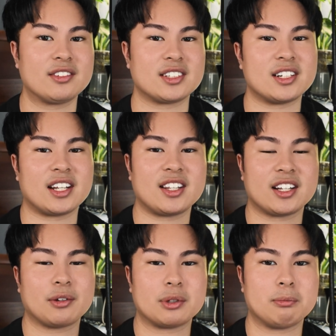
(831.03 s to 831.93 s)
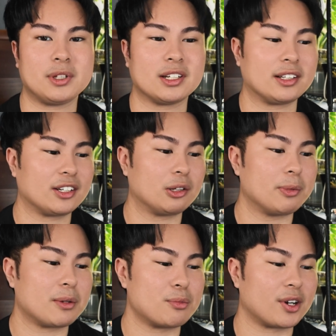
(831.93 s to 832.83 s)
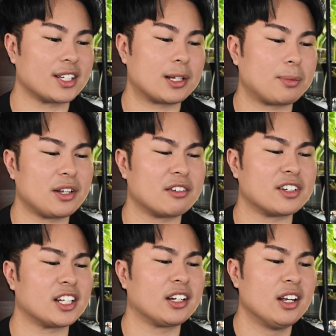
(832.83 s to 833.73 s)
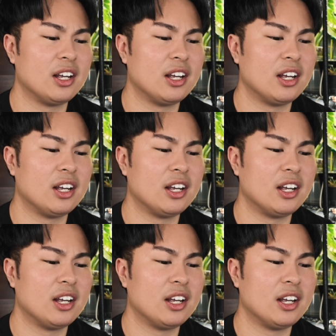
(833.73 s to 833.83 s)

then I think I would be a little bit more accepting of it.